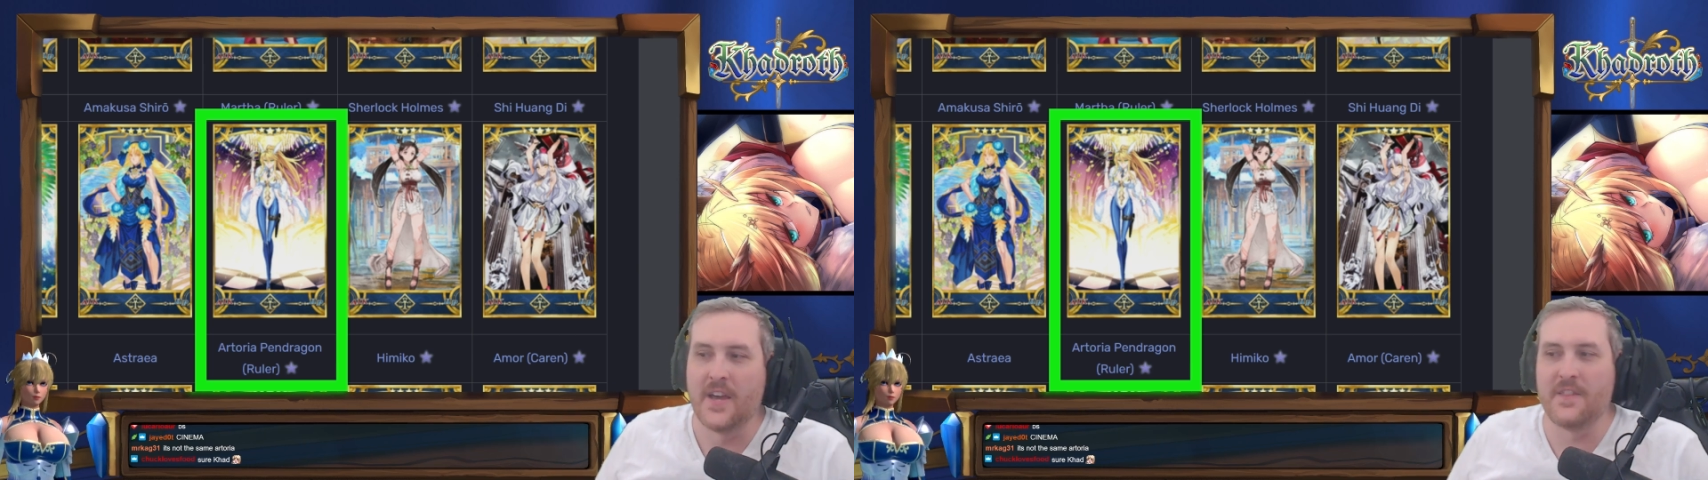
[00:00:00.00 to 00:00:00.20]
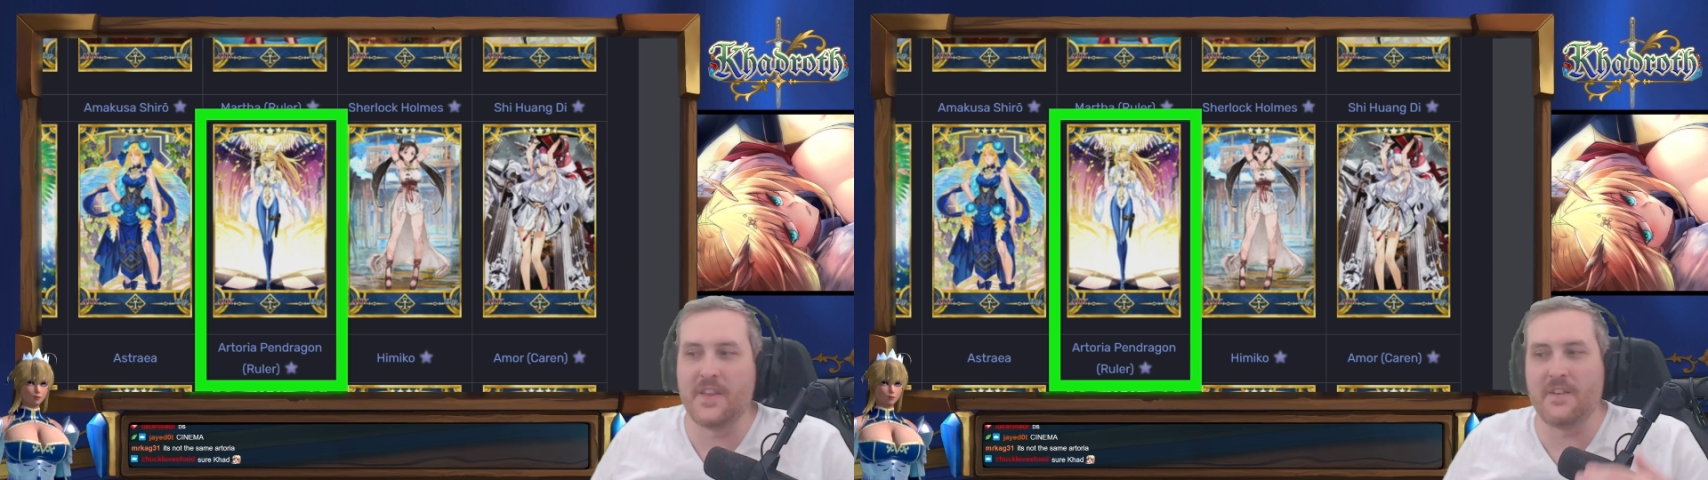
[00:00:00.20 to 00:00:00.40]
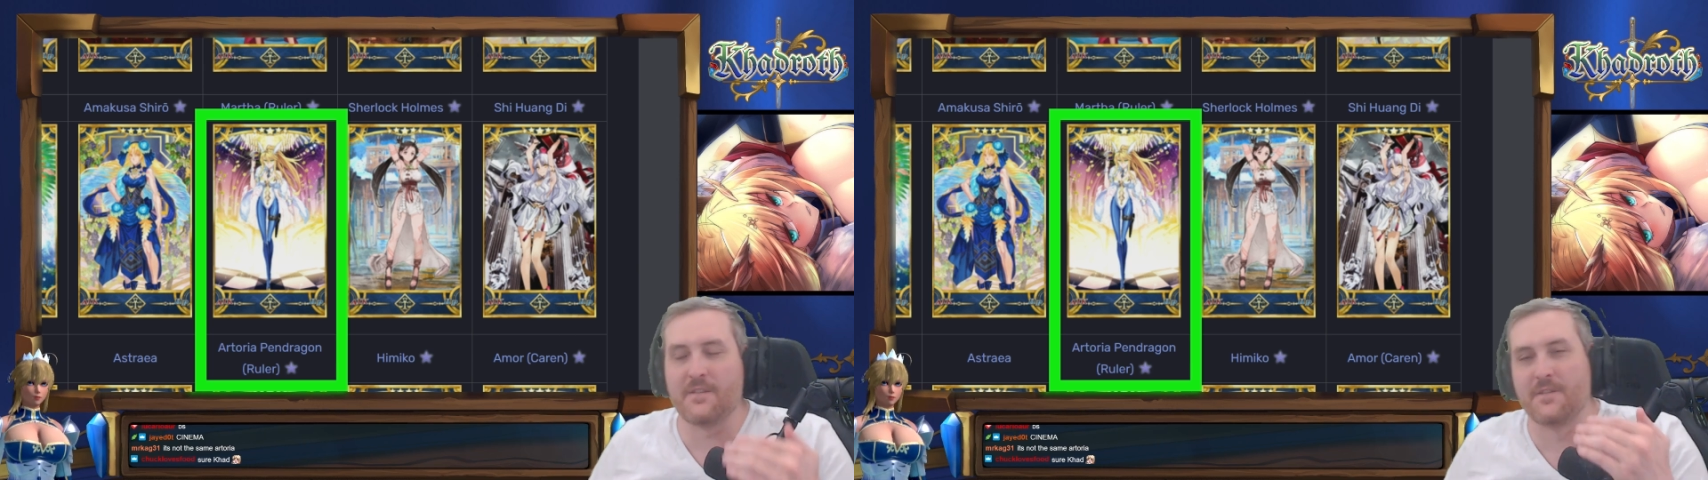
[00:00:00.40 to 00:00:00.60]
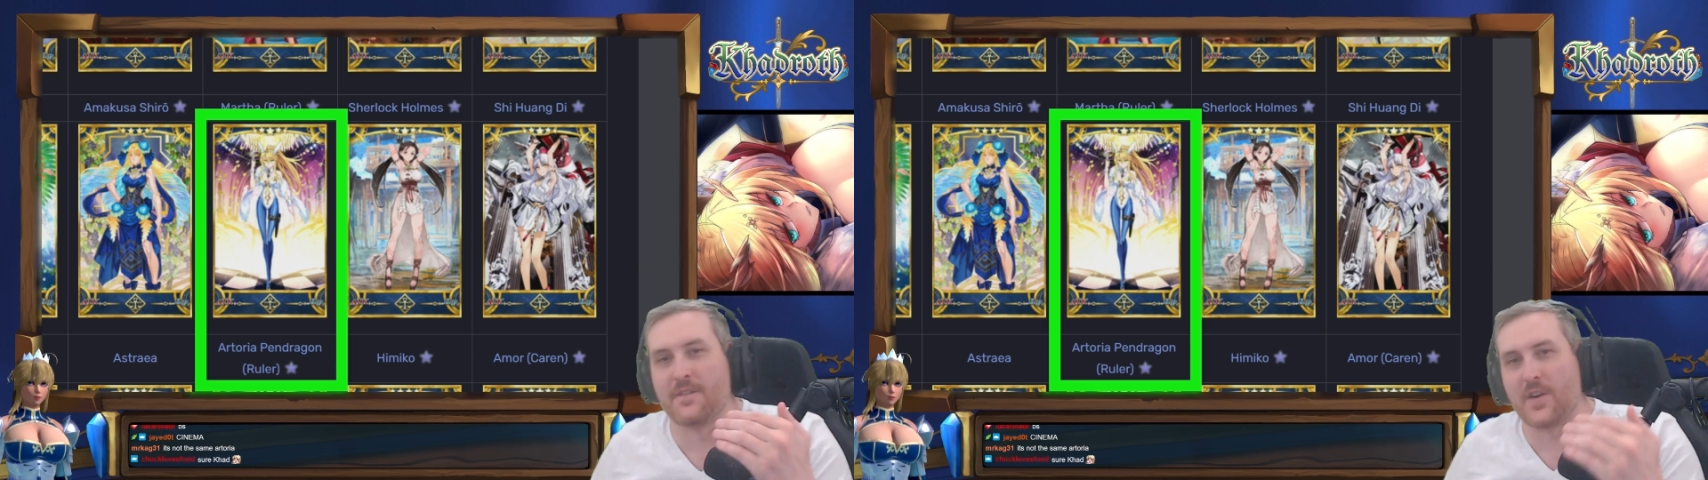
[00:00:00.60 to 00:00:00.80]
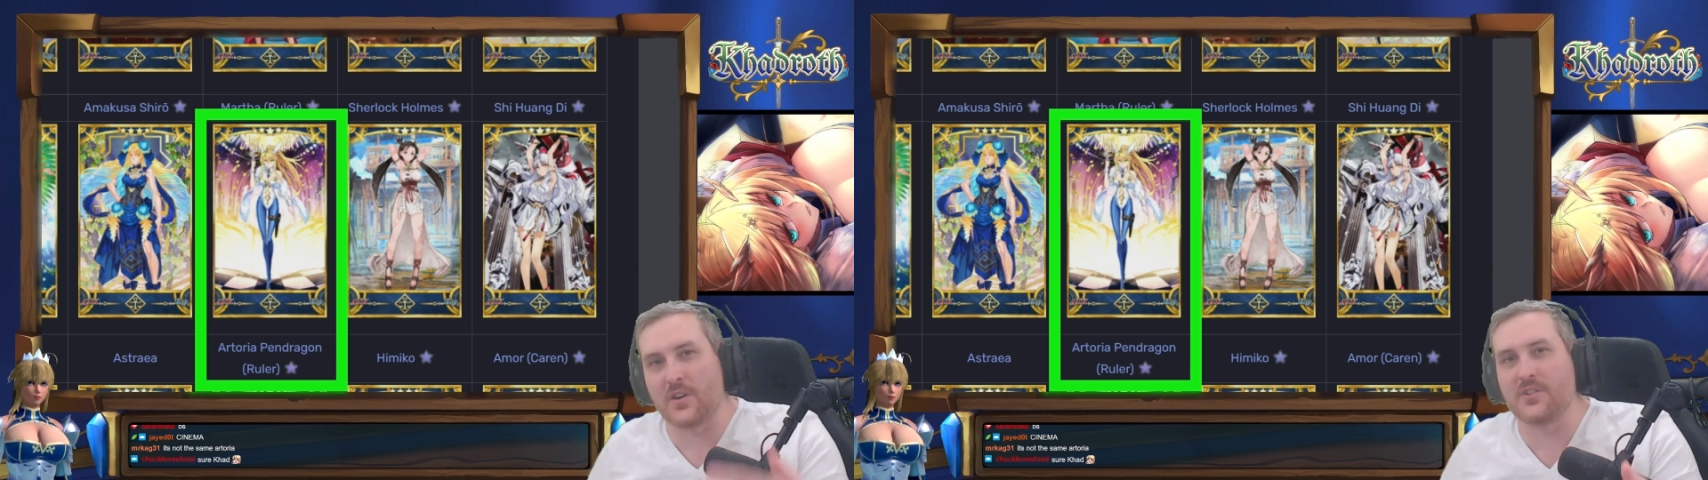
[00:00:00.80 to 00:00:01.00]
The
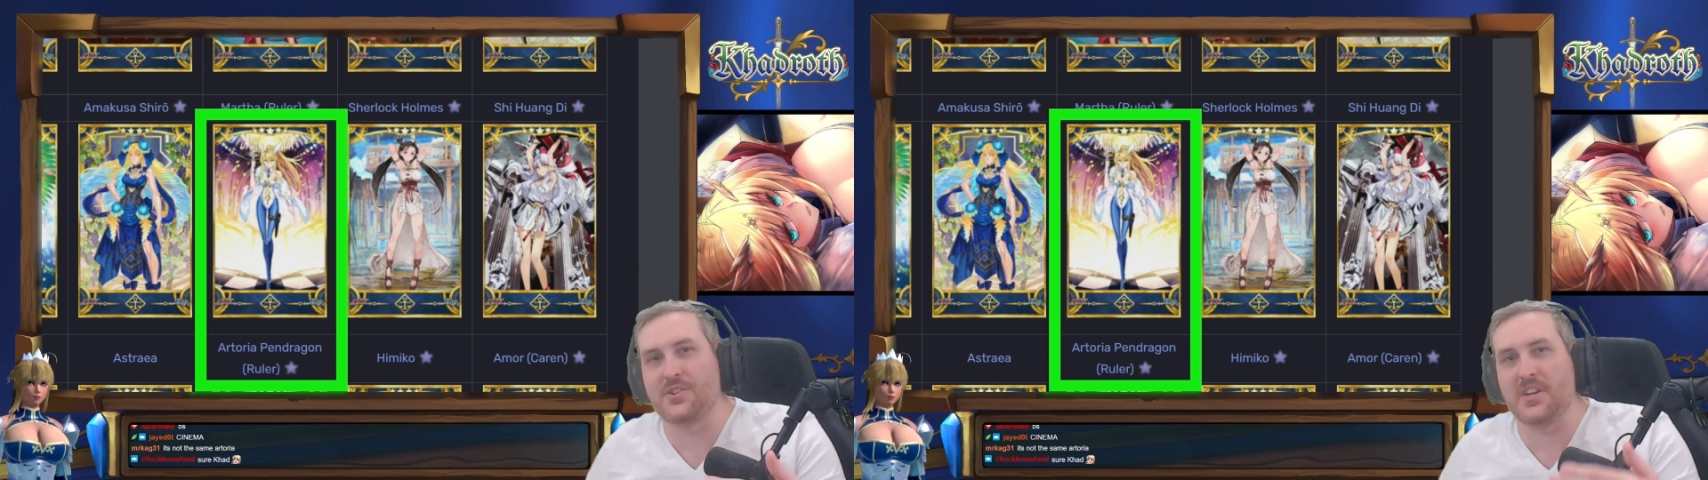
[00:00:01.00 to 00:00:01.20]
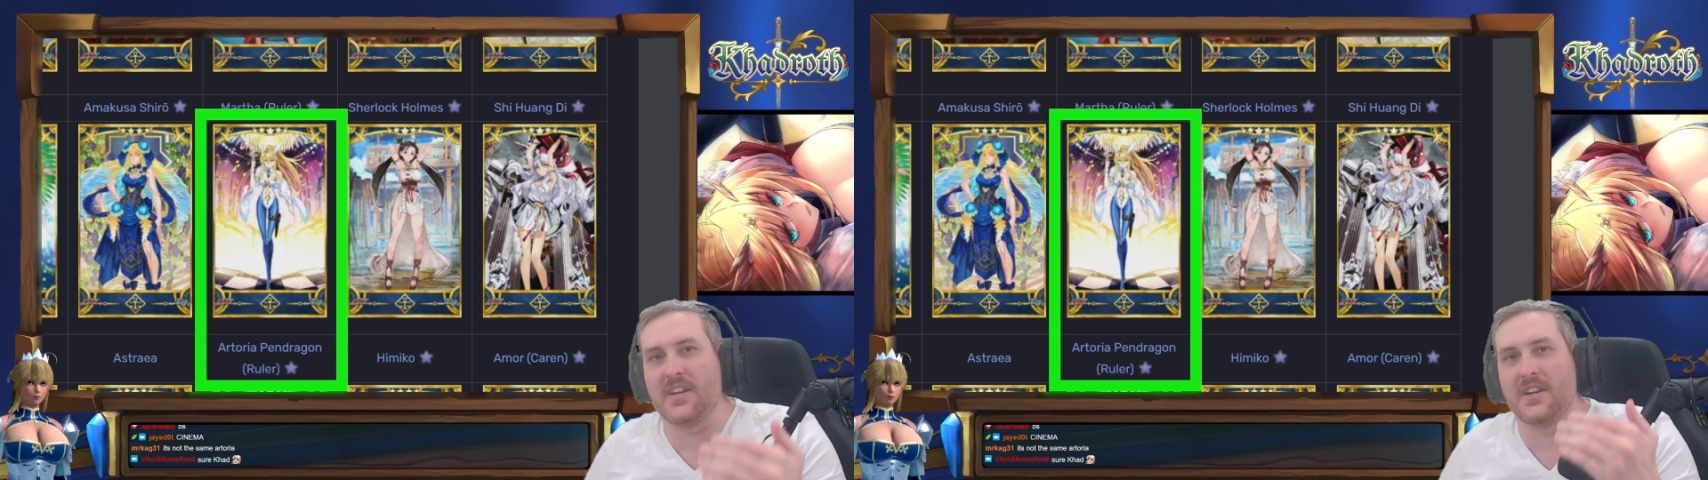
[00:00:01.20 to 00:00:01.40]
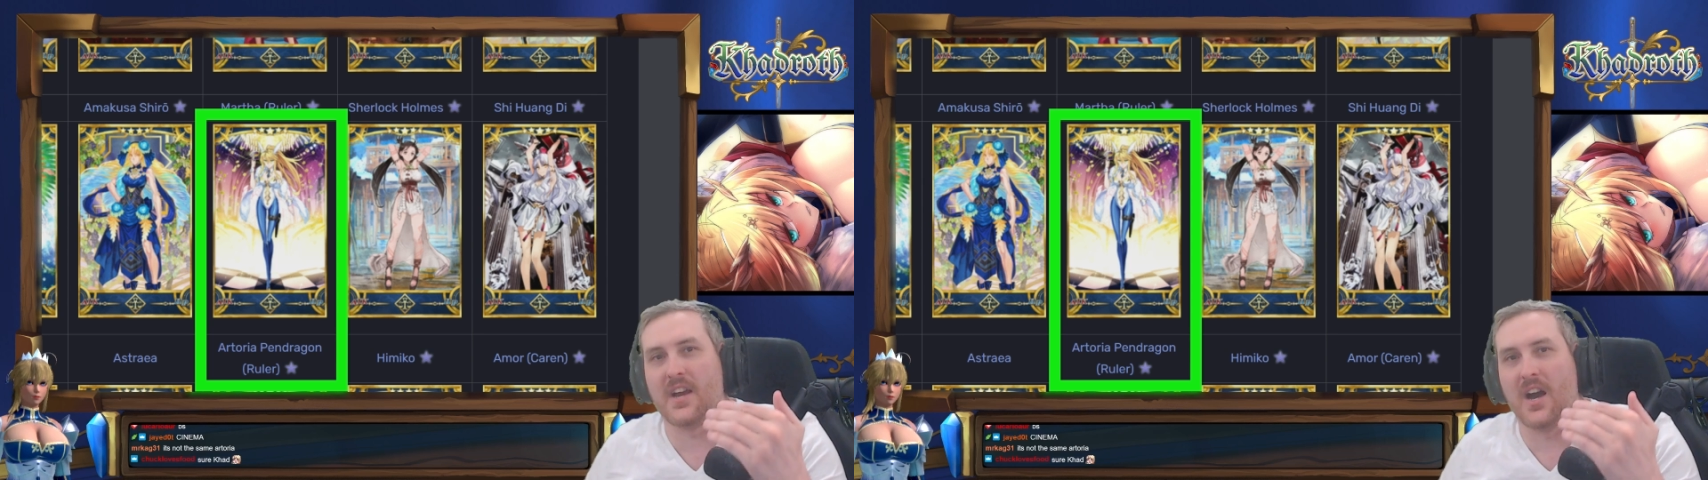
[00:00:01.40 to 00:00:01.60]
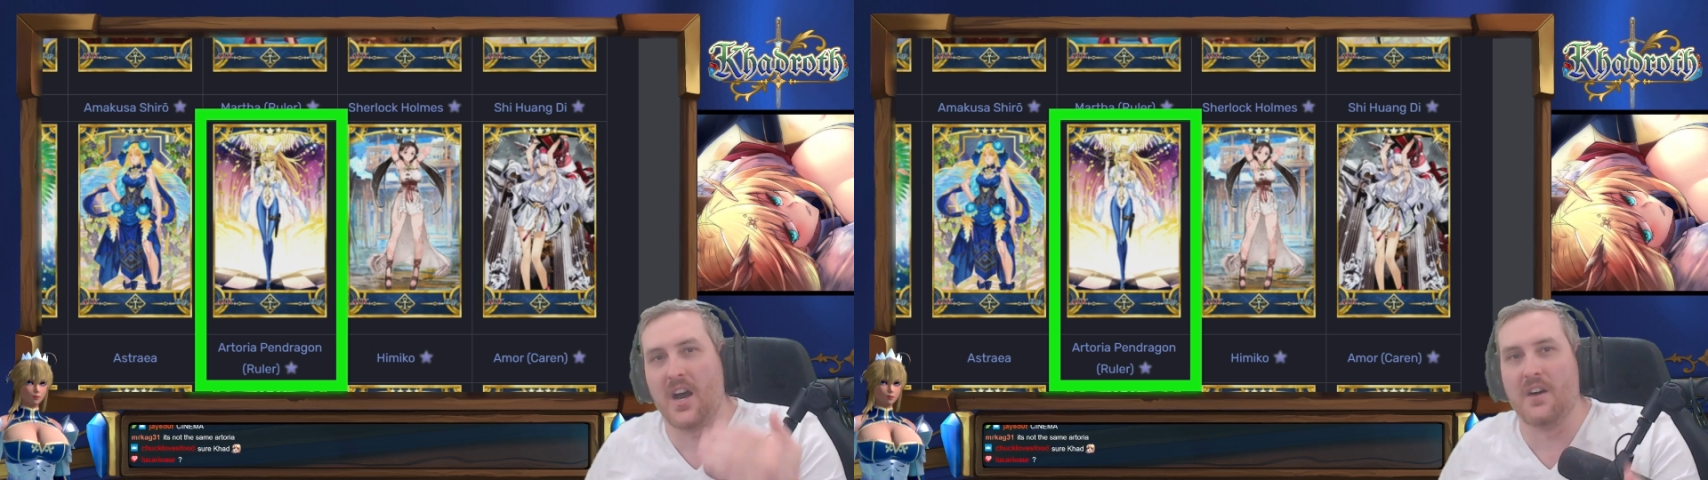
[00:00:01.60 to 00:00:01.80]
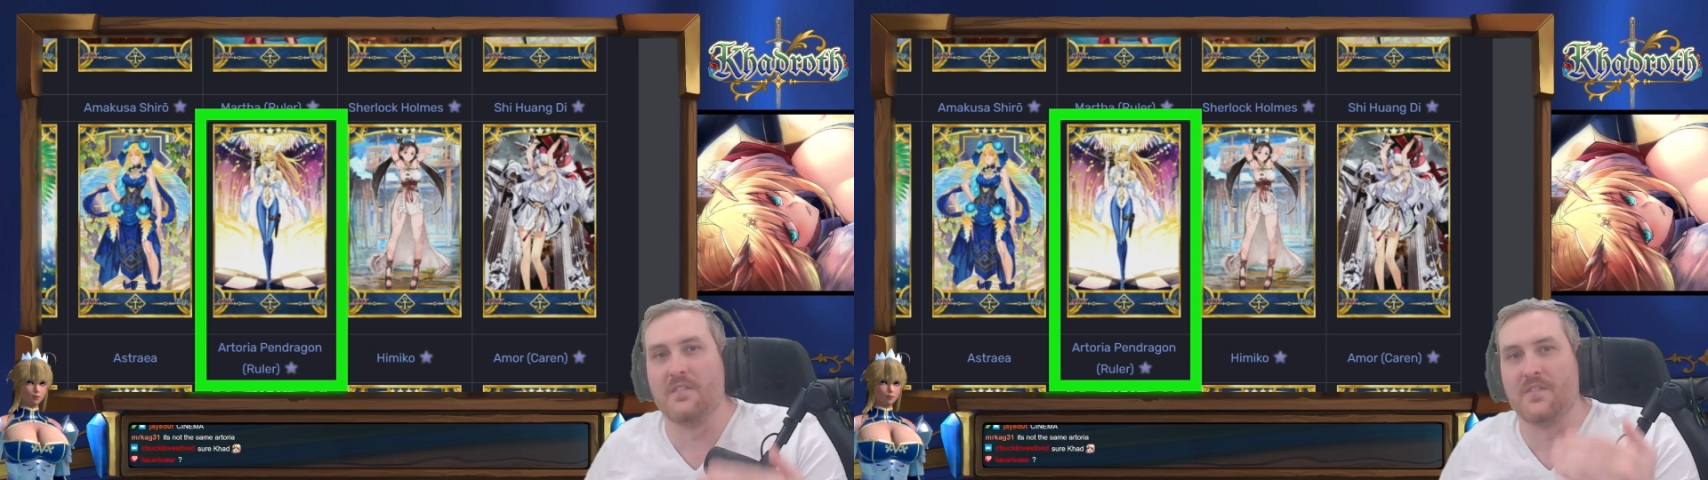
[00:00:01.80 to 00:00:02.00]
version
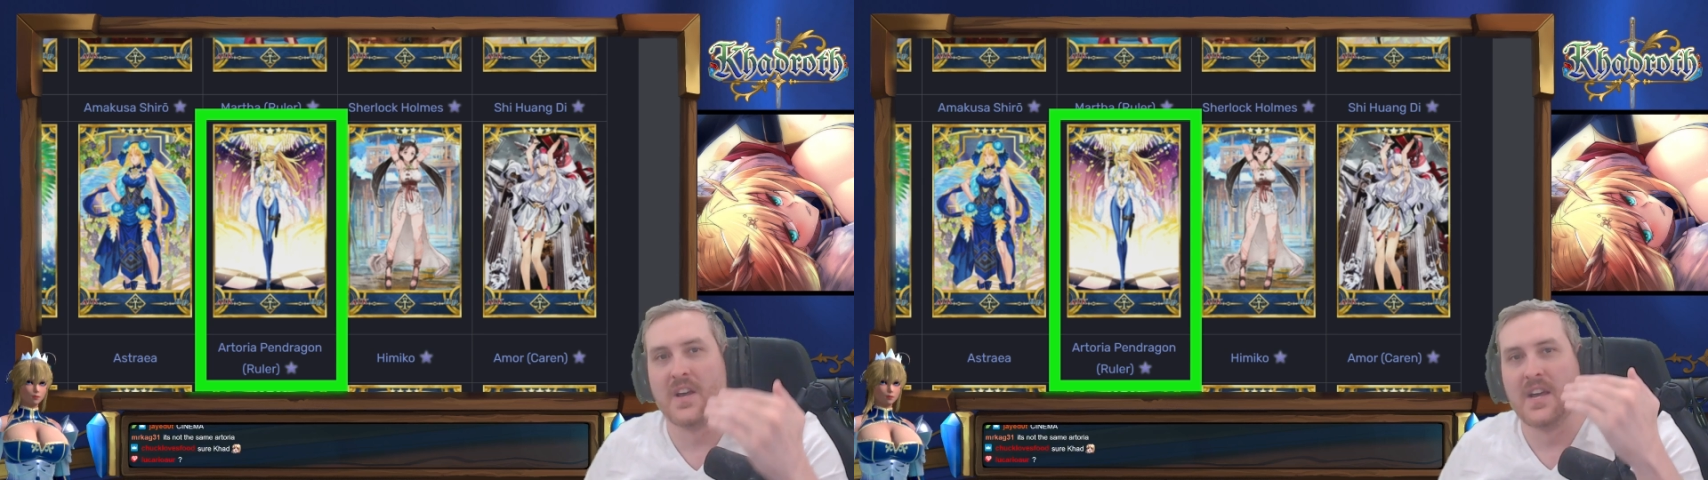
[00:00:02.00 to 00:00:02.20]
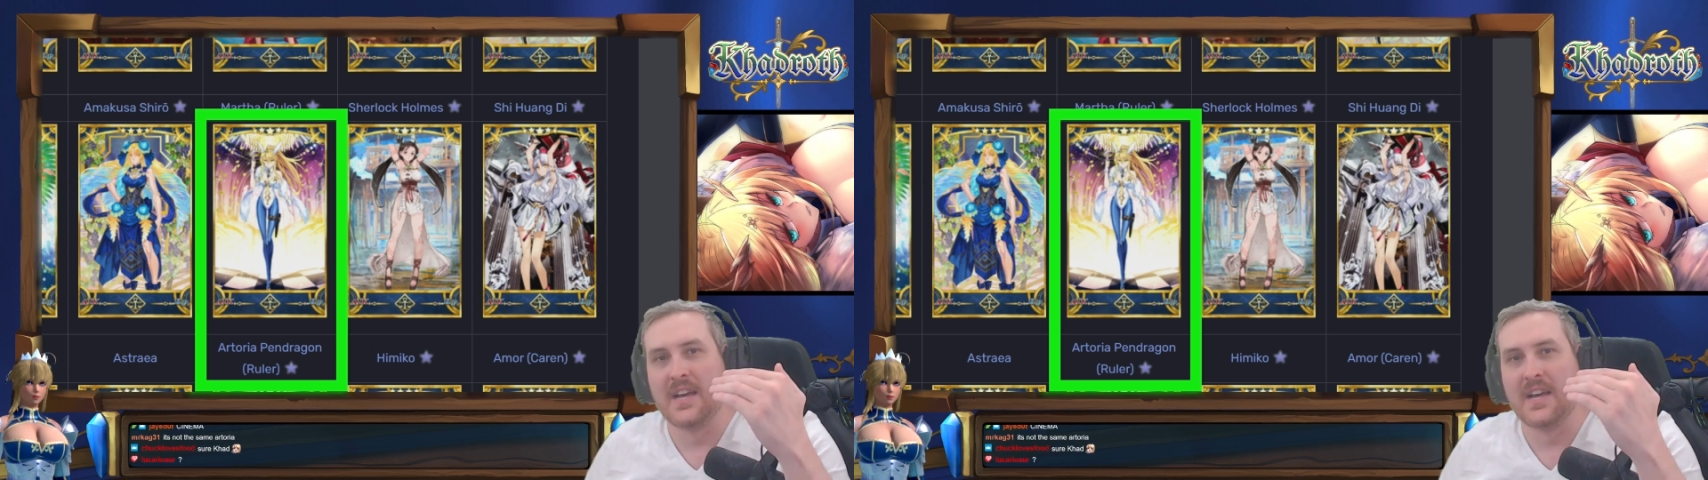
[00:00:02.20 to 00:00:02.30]
of